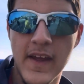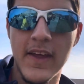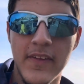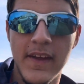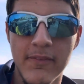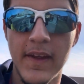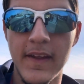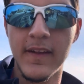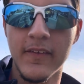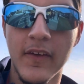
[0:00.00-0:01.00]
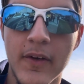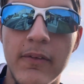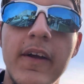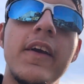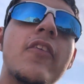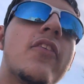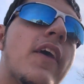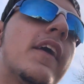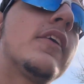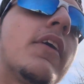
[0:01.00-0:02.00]
now leaving the career
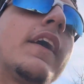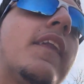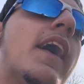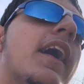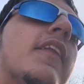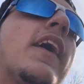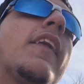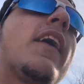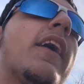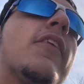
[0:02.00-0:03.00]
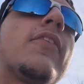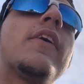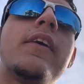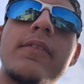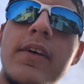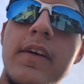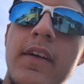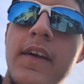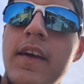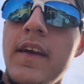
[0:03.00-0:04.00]
center right now, now that's over.
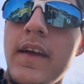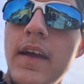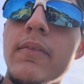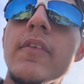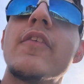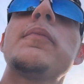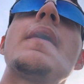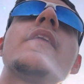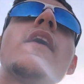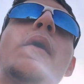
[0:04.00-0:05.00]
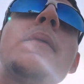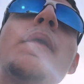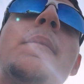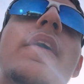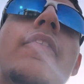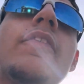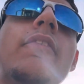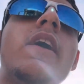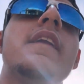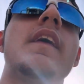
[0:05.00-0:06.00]
And we're just about to hop in the bus
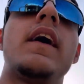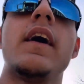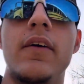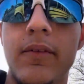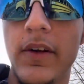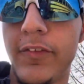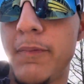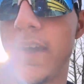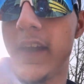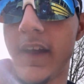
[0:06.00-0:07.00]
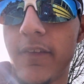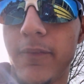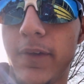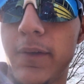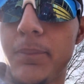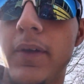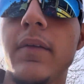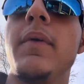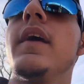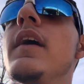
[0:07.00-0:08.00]
right now, which my aunt will
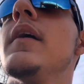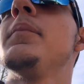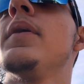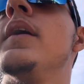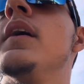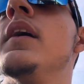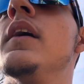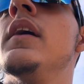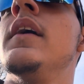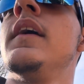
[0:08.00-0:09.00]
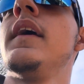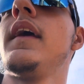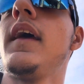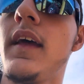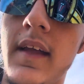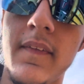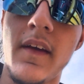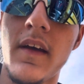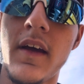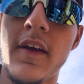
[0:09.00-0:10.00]
pick me up at the
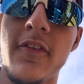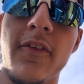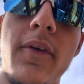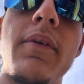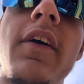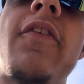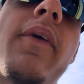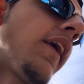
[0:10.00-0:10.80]
high school once we